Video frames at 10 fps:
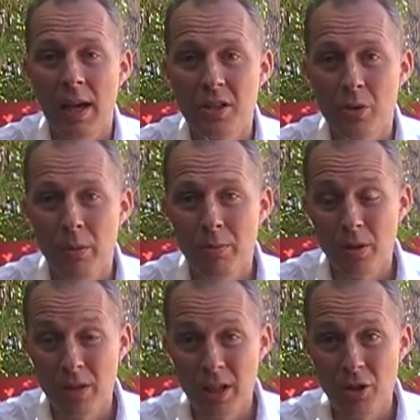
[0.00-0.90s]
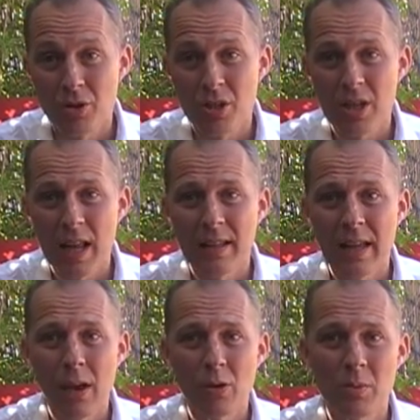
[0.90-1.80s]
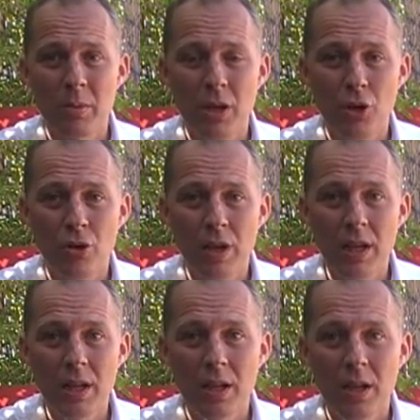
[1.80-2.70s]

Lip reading: So we need you to stand out as being unique.